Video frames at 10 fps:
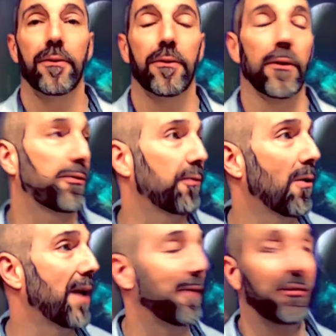They're
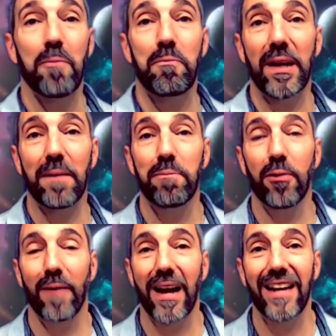throwing out their big
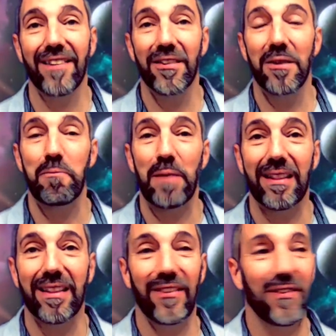parades and their
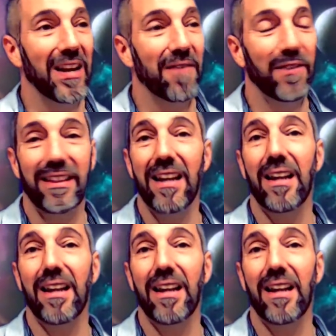big this and everything,